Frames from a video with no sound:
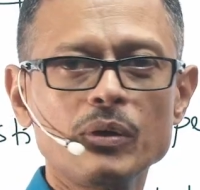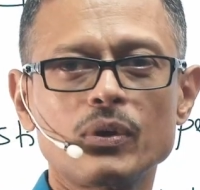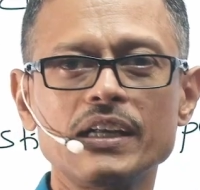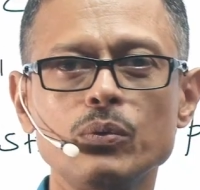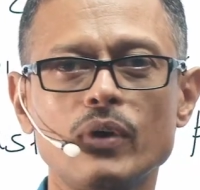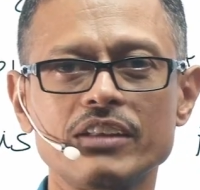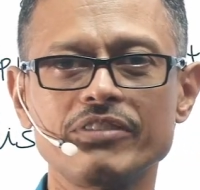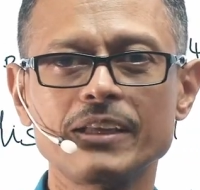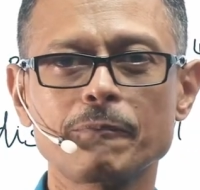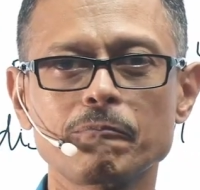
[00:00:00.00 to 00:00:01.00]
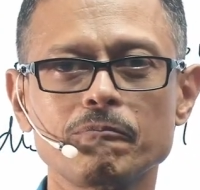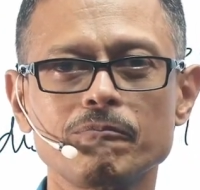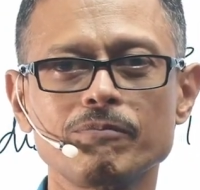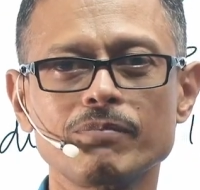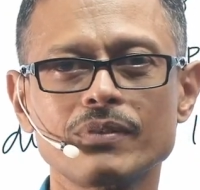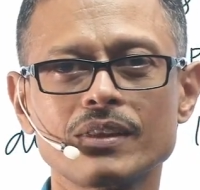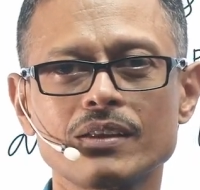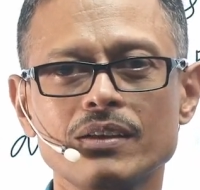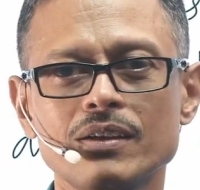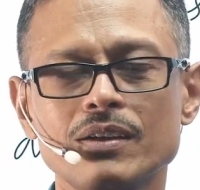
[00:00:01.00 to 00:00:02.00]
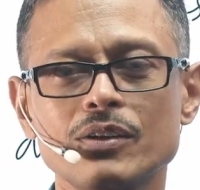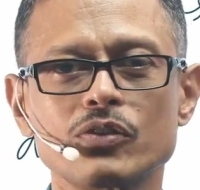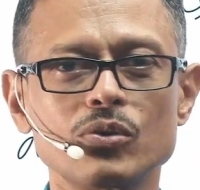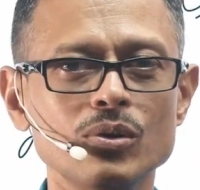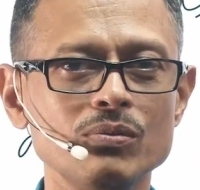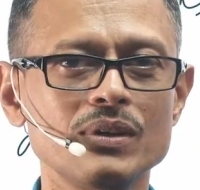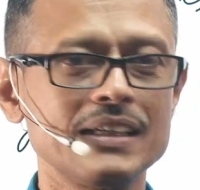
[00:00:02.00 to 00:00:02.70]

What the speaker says: be only 1 way. So